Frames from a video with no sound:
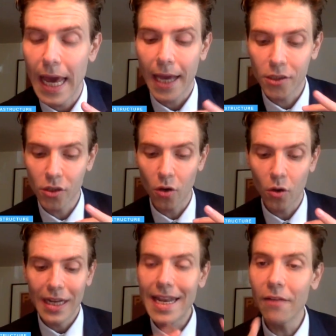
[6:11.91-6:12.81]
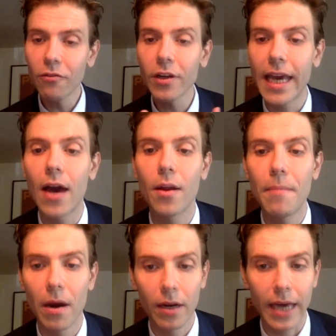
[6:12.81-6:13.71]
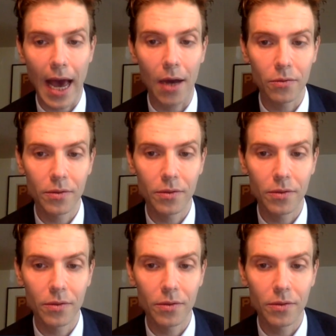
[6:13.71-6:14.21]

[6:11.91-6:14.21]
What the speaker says: And so never count America out,